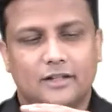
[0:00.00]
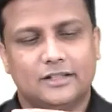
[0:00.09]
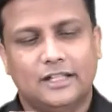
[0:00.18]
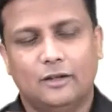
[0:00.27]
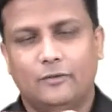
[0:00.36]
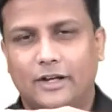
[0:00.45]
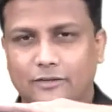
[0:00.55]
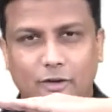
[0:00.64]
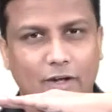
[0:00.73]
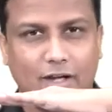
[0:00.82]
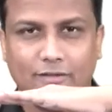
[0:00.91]
See, whenever
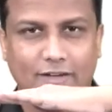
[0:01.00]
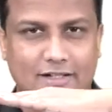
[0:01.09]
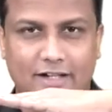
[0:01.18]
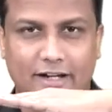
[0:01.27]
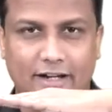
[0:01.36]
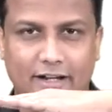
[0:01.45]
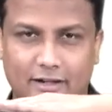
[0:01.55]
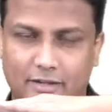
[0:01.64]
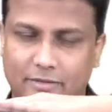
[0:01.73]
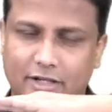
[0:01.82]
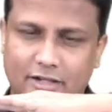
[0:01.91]
you have a flexor
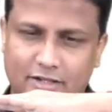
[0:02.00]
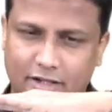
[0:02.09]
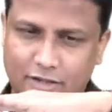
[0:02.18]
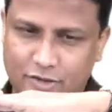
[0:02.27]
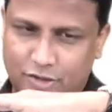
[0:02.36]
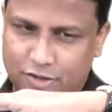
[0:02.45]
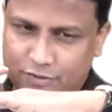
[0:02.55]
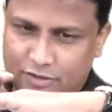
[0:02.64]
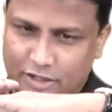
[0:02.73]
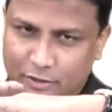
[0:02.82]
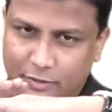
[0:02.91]
retinaculum, there are certain structures
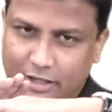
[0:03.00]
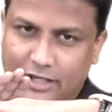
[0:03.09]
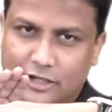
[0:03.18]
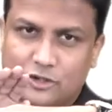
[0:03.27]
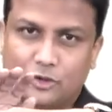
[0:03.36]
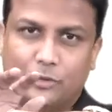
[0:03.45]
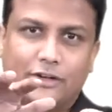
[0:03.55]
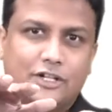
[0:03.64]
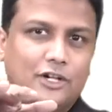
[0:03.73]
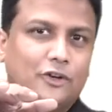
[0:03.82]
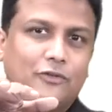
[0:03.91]
which are going like
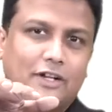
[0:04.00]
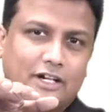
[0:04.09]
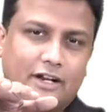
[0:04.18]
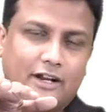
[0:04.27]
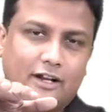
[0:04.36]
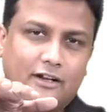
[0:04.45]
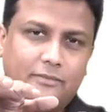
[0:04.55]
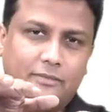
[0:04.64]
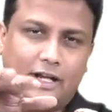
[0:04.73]
superficial to flexor retinaculum